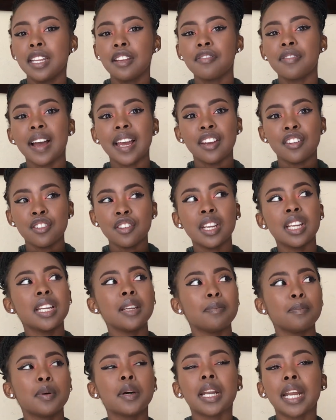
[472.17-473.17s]
if I
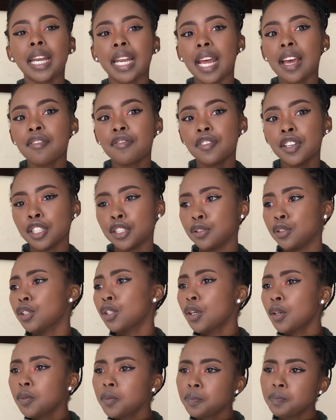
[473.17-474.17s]
really put in effort, you
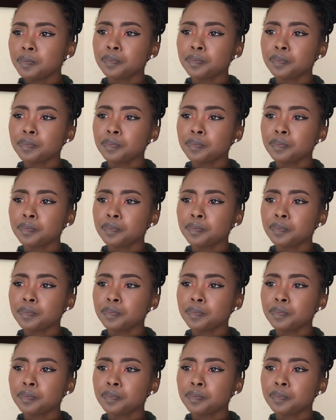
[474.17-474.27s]
know.